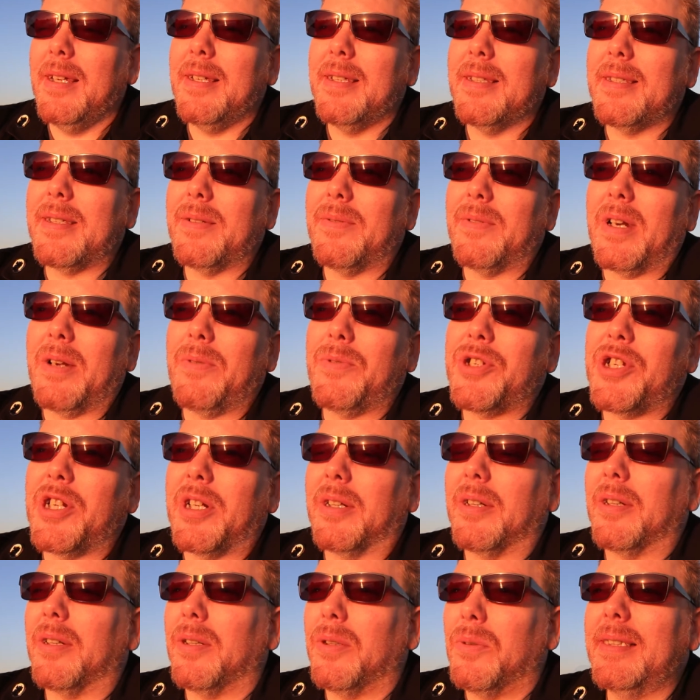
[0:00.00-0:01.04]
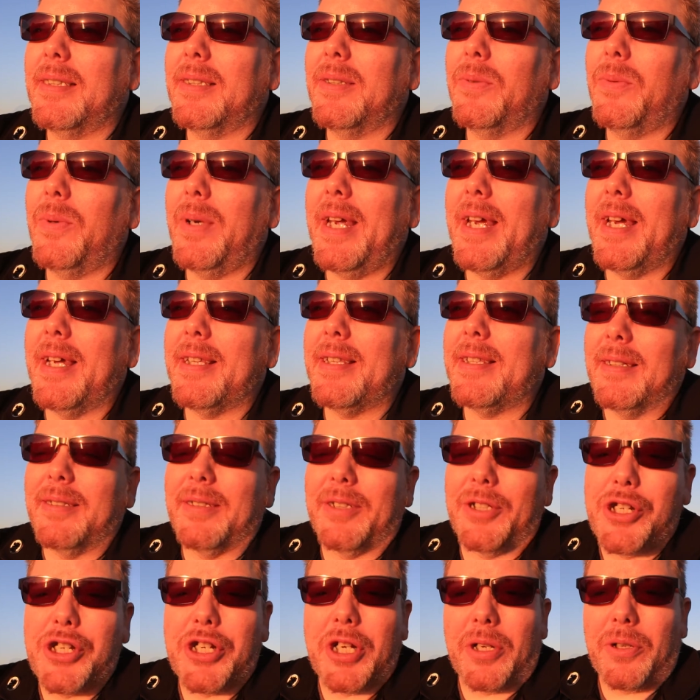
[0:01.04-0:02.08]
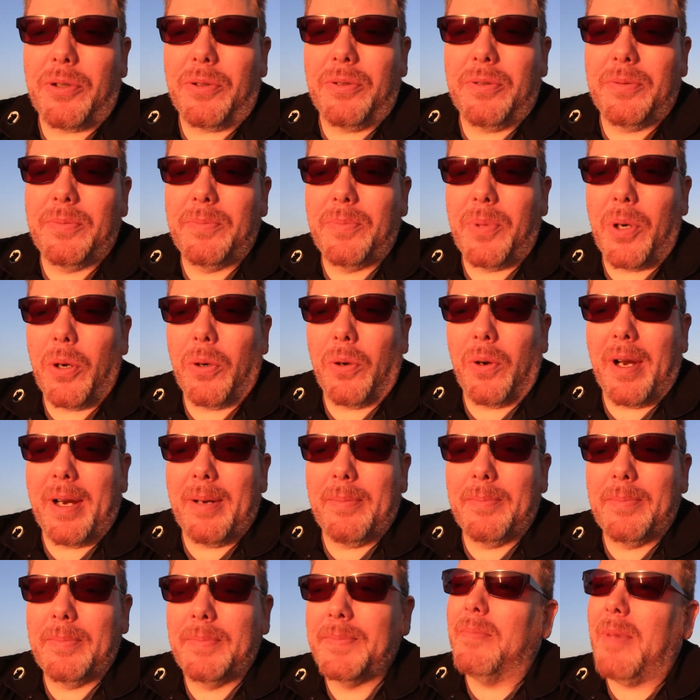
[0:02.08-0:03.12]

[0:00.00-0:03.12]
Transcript: See, when I was younger, we had the shuttle program.